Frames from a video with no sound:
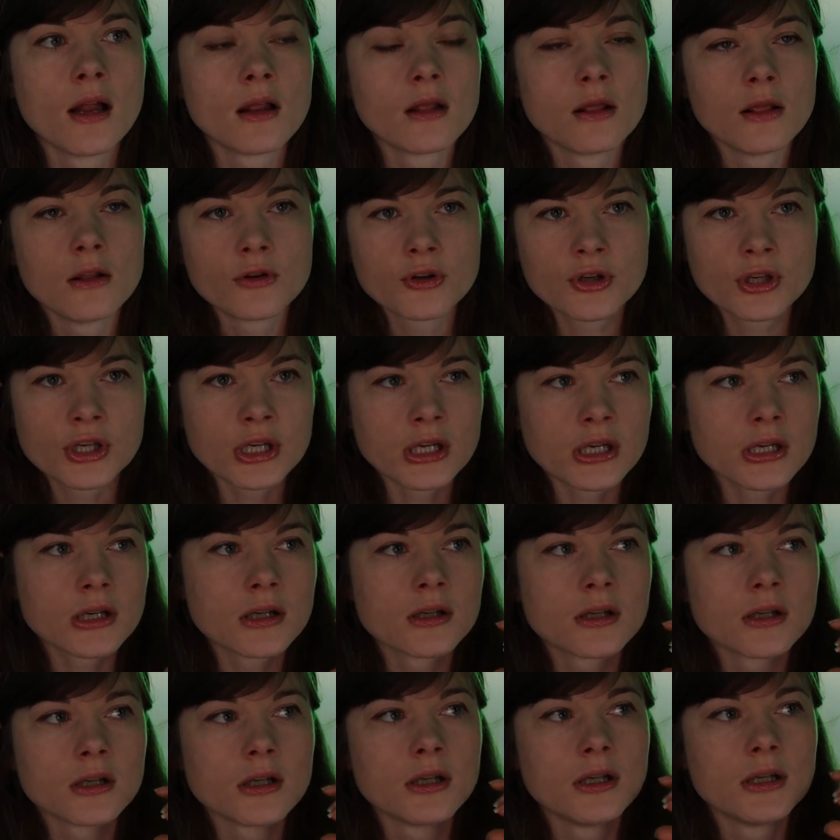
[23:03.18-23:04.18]

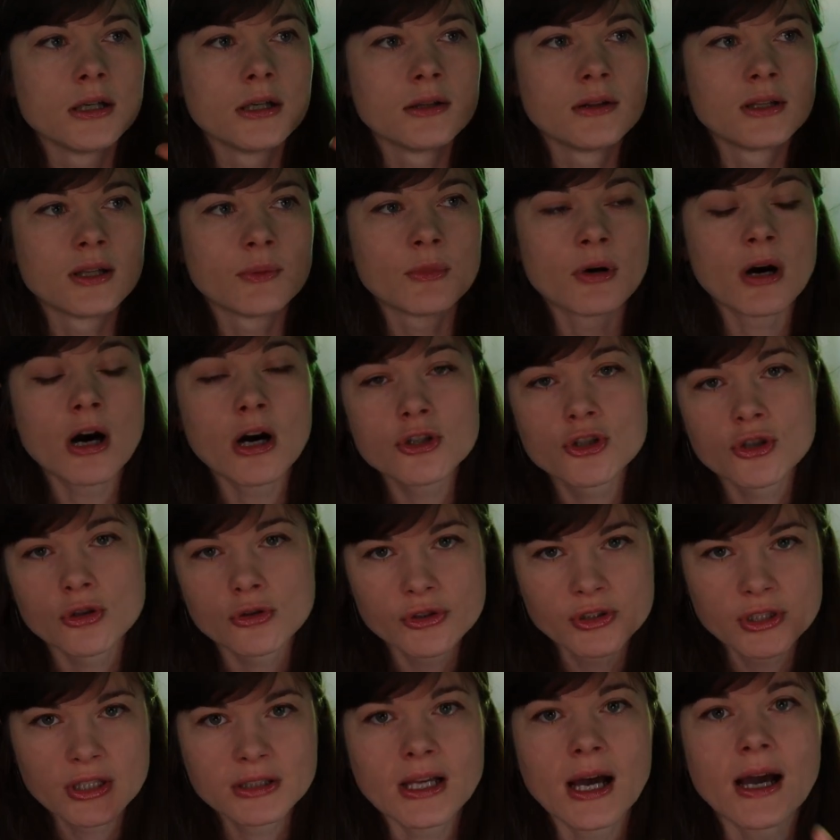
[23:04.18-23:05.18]
learning the
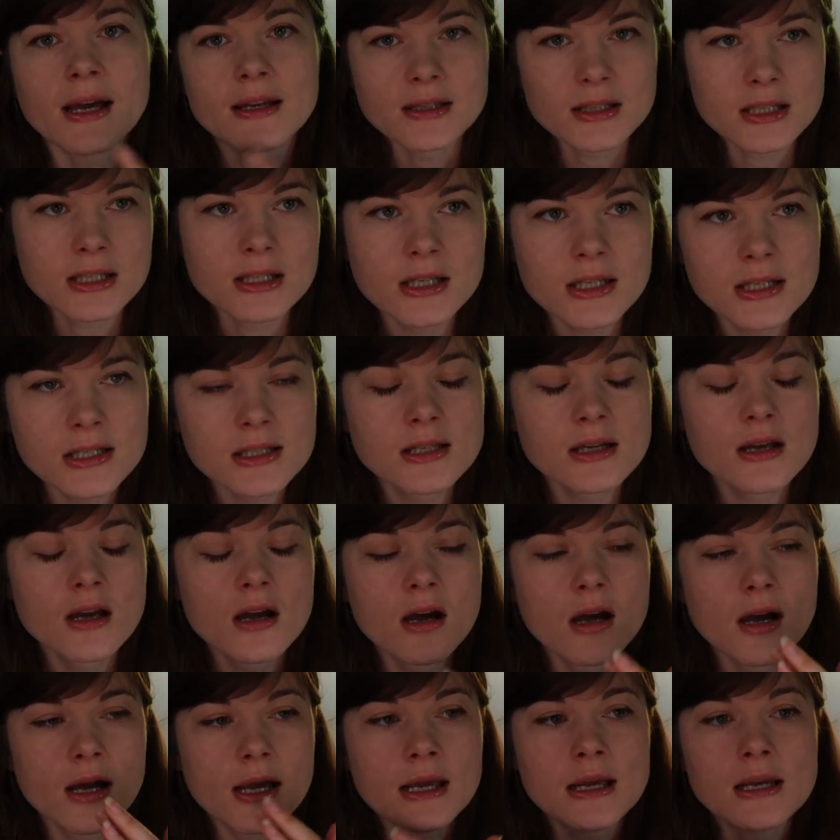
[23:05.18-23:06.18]
modules that I needed,
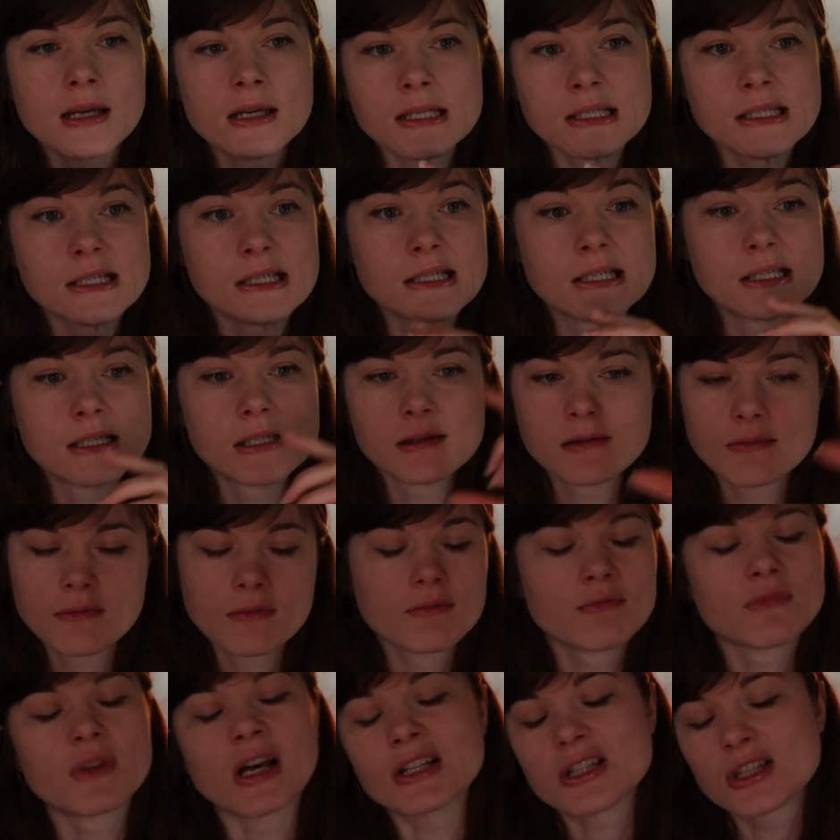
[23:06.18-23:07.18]
and
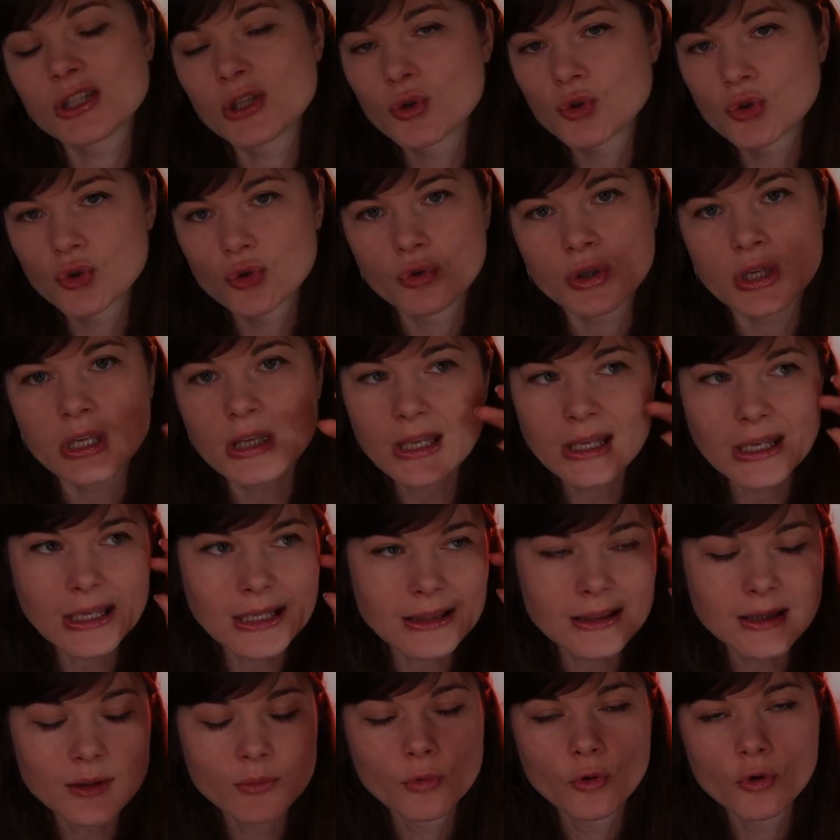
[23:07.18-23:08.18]
that's usually
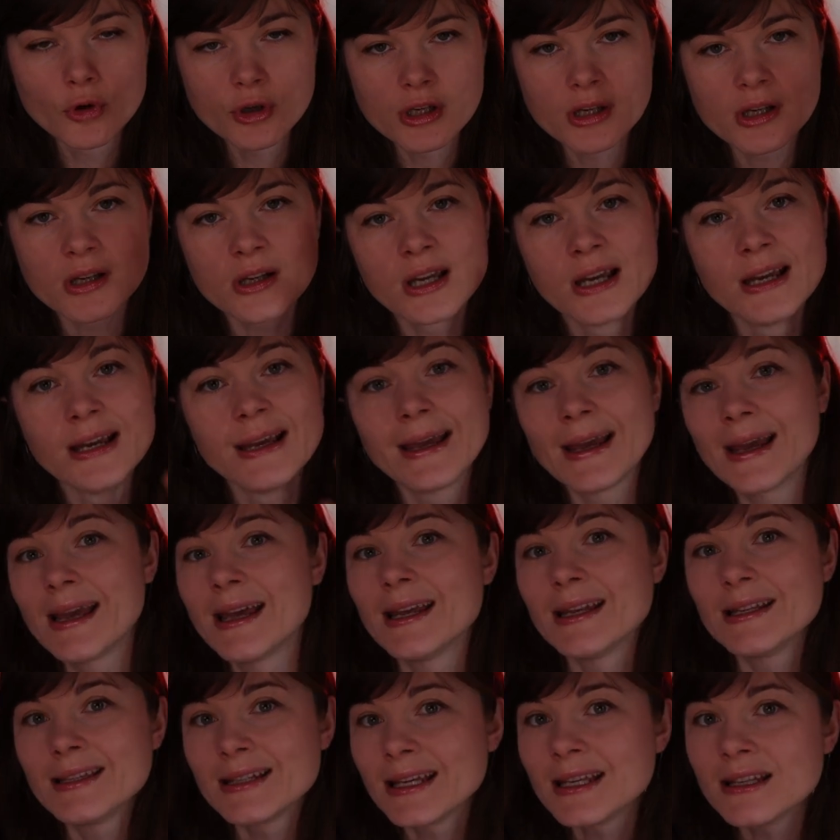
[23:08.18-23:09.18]
in the morning.
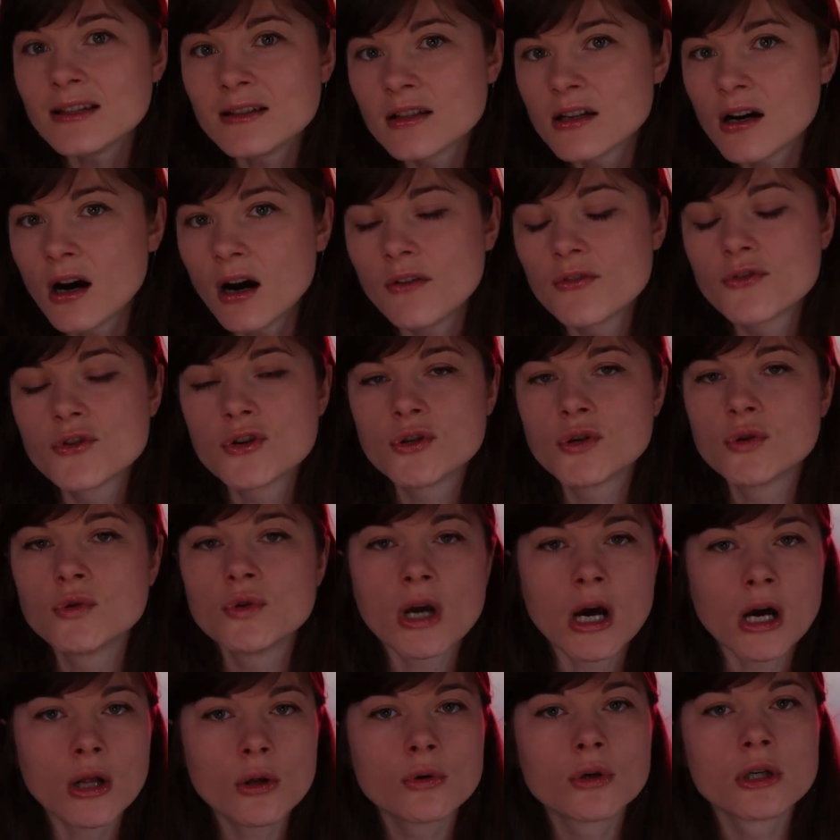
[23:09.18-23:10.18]
And in the
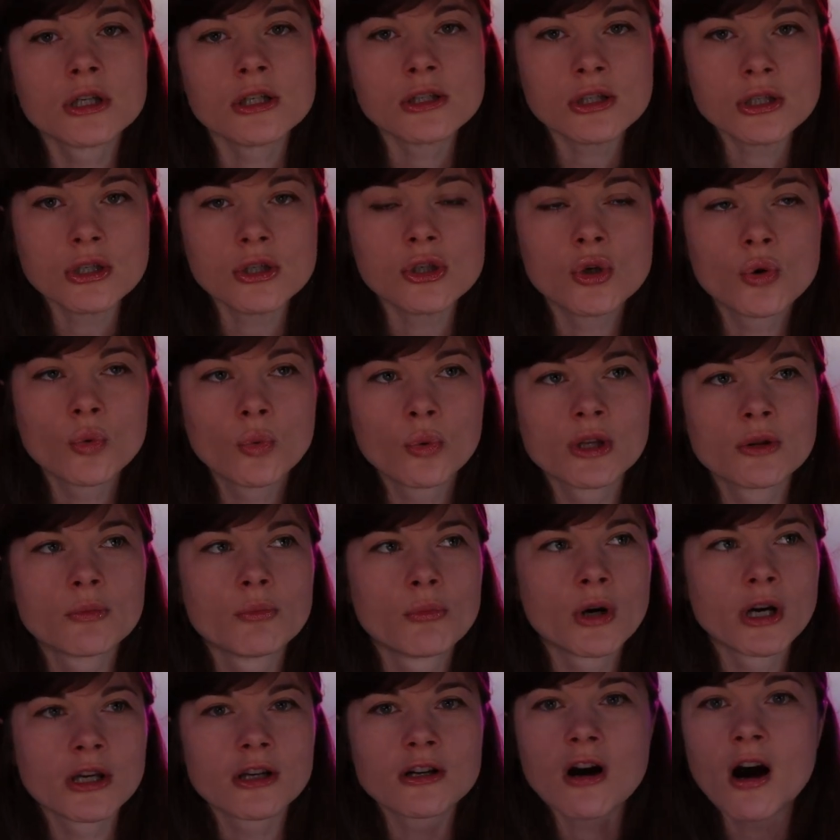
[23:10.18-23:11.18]
afternoon, I'll continue with
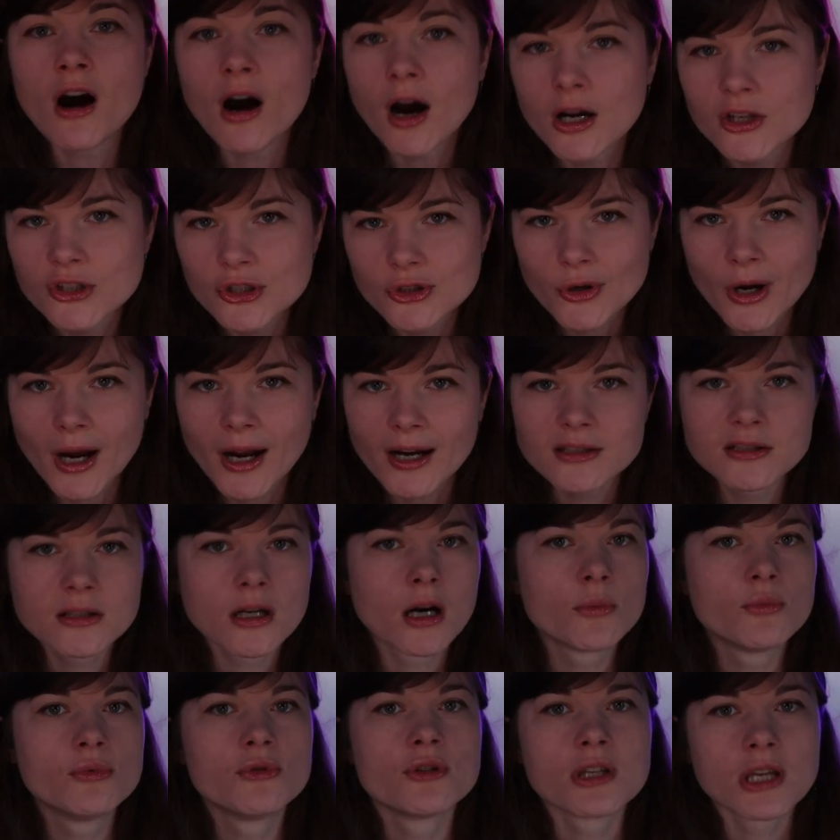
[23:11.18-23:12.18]
my
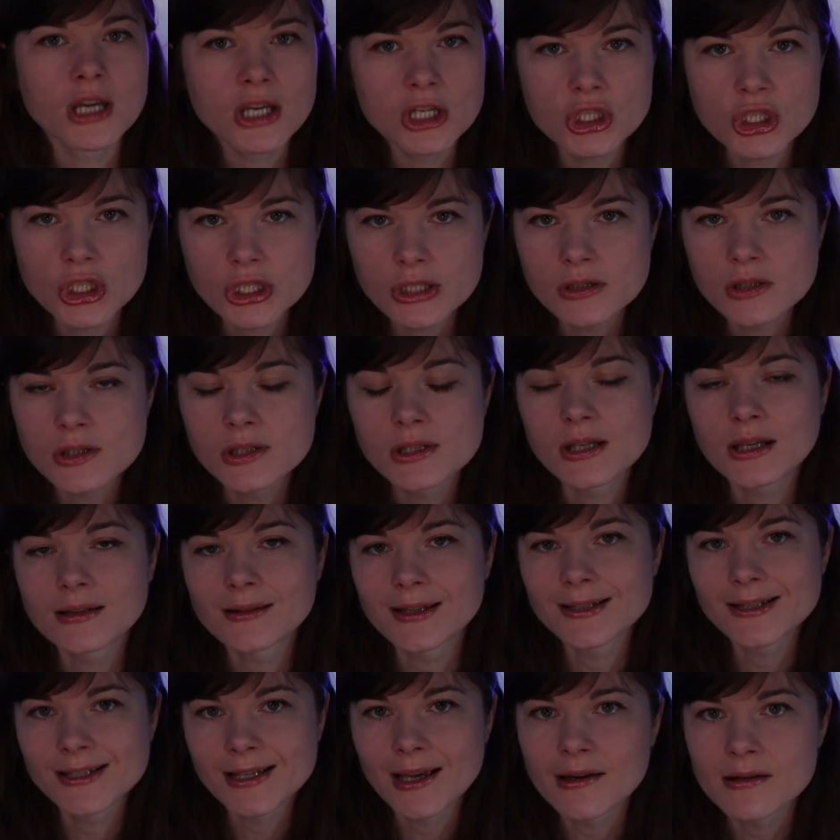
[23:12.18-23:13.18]
contract obligations that
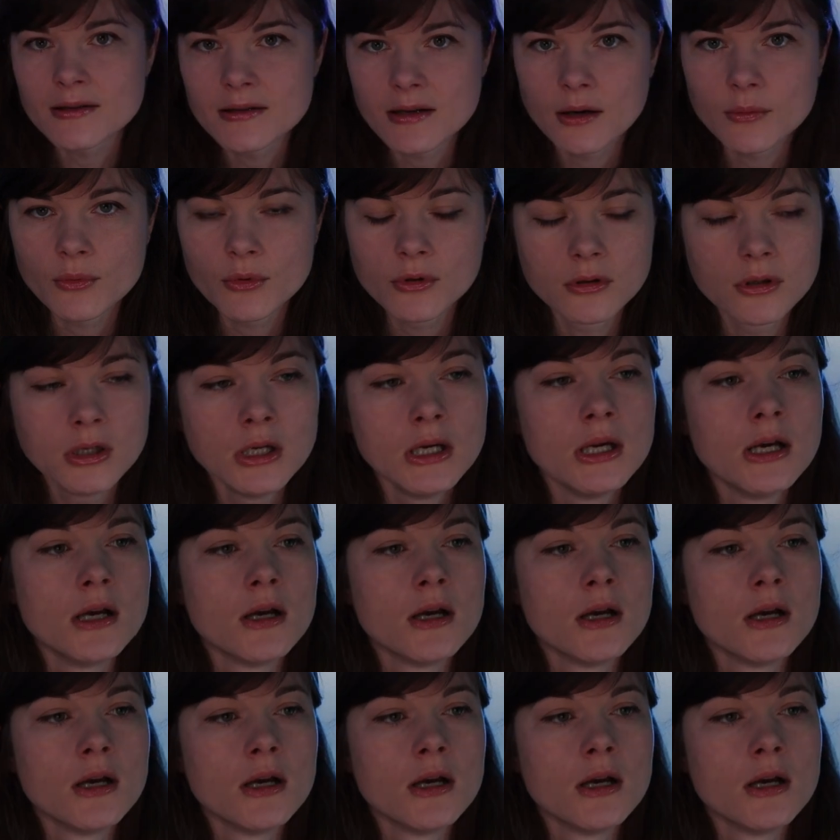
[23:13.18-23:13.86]
I signed up for.